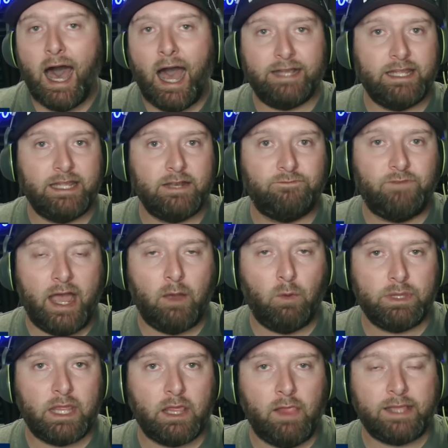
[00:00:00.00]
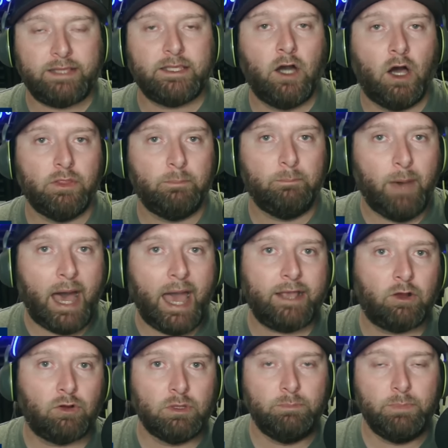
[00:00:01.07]
identify what they like to call the
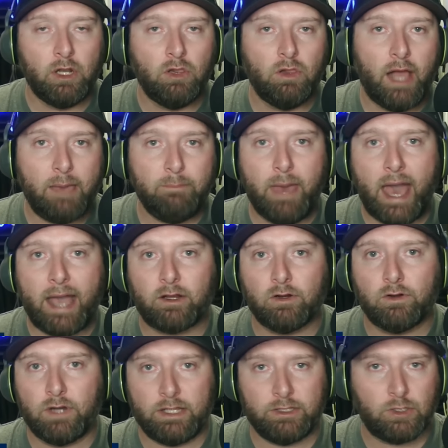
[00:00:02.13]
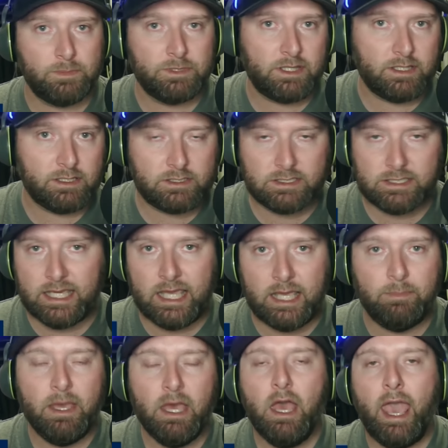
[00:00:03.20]
mic or the middle linebacker in terms of the
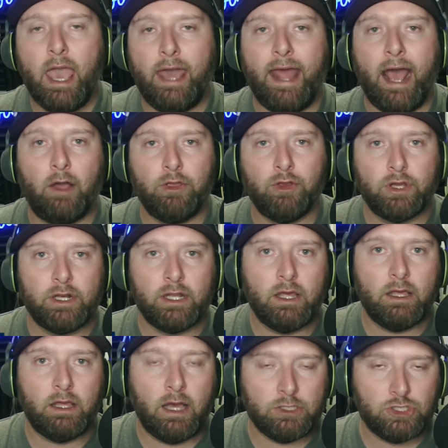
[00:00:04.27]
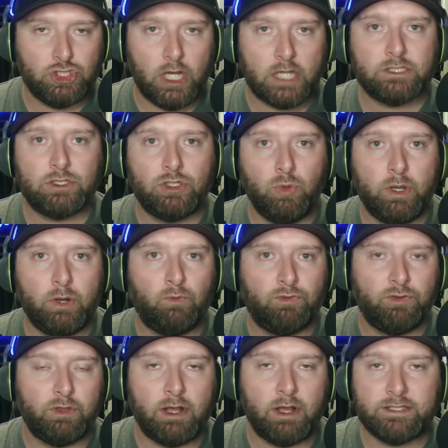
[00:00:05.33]
scheme and how you're going to adjust to it
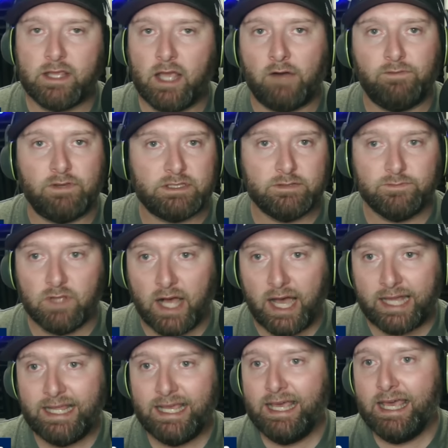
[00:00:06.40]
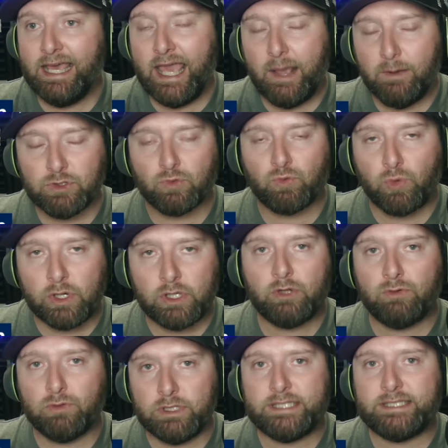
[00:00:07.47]
for the rest of the offensive line was a really,
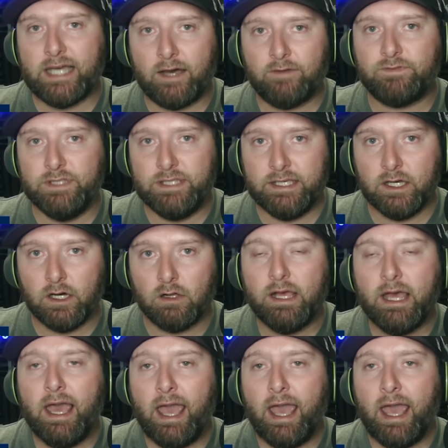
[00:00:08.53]
really tough deal.